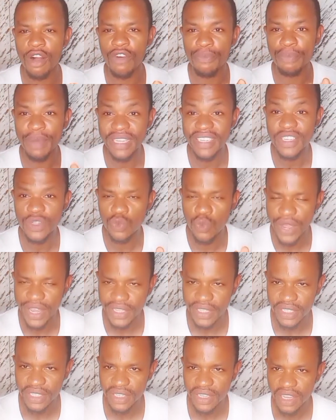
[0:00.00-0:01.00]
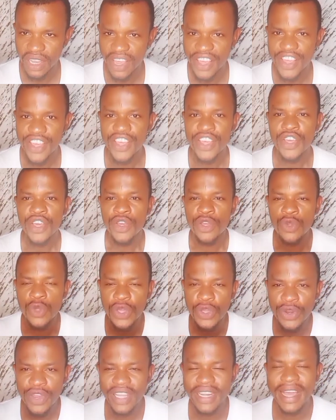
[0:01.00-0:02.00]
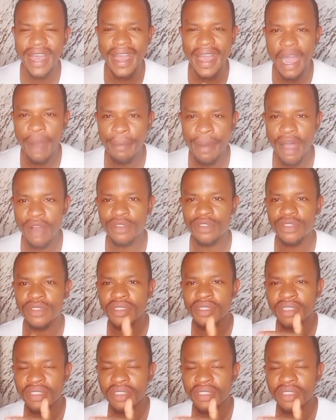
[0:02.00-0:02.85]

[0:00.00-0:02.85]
person's weight, you need about